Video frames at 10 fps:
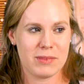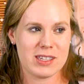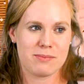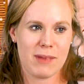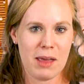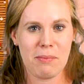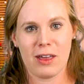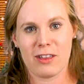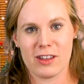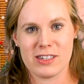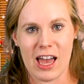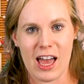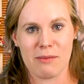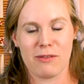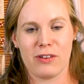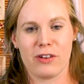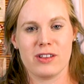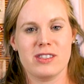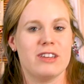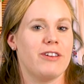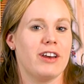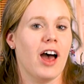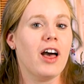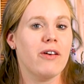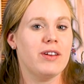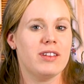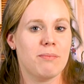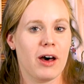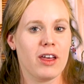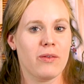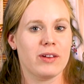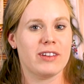this might be a good time if you're considering not going to the park one